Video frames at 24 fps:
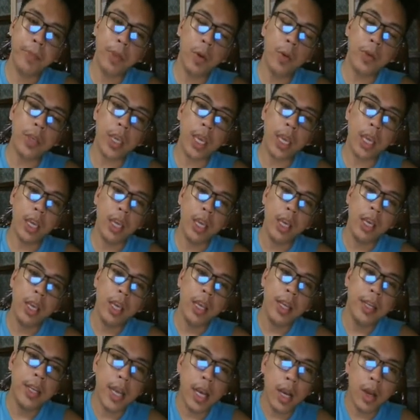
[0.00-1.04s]
Okay,
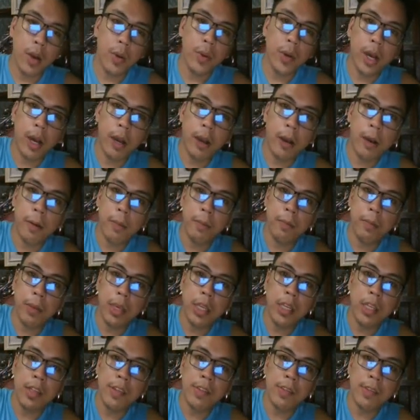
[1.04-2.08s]
now
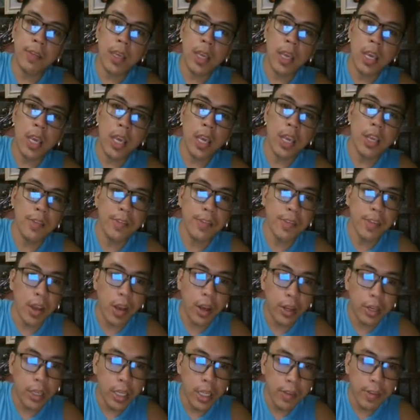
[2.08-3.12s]
in this case,
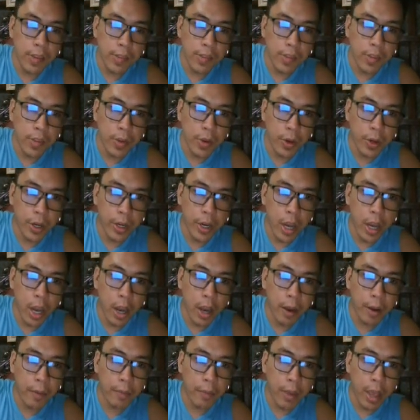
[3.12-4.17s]
this is your
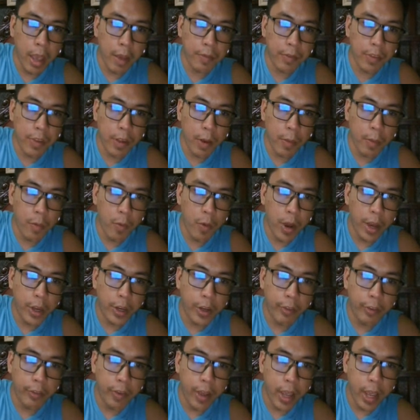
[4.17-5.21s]
f sub 1
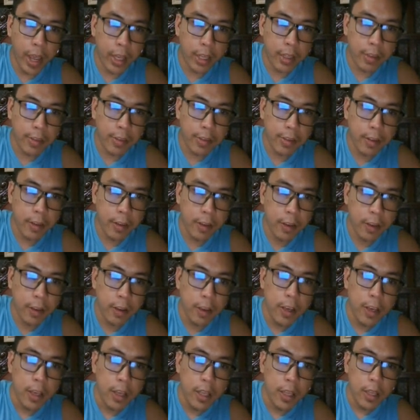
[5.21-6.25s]
of x.
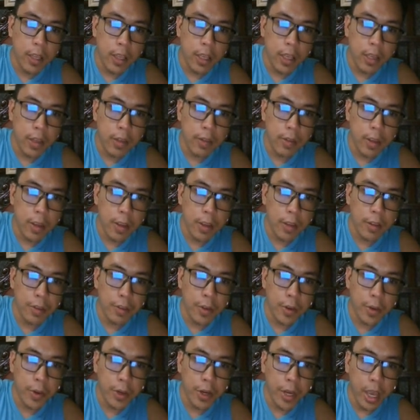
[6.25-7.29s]
This is
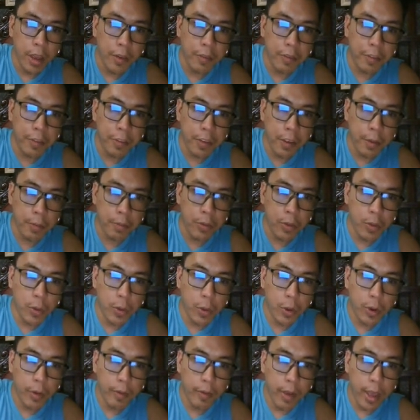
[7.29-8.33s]
your f sub
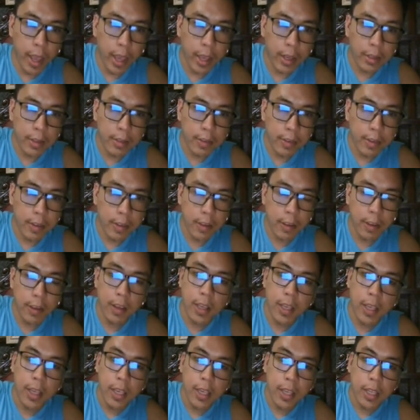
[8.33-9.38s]
2 of x.
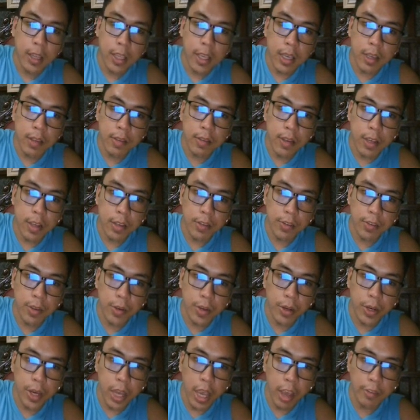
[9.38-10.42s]
This is
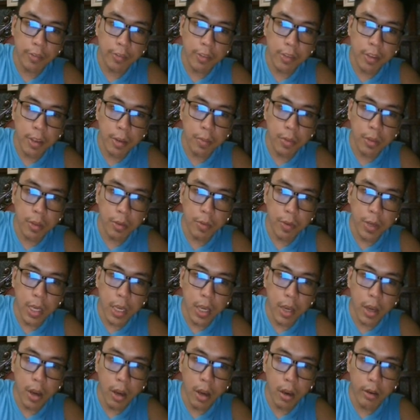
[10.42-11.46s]
your f sub
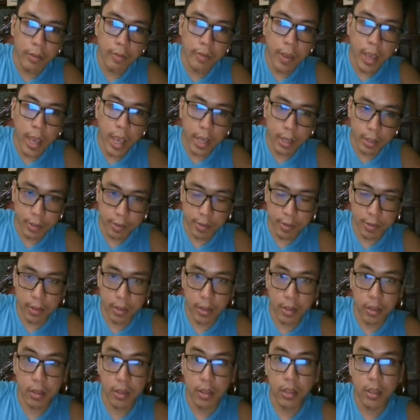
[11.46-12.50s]
3 of
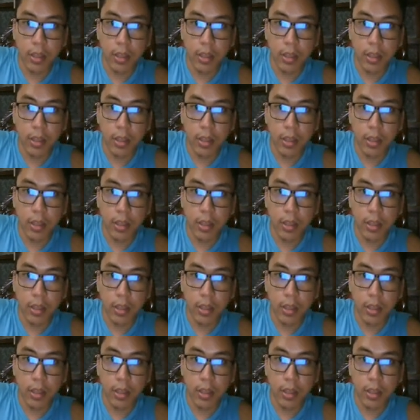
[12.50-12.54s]
x.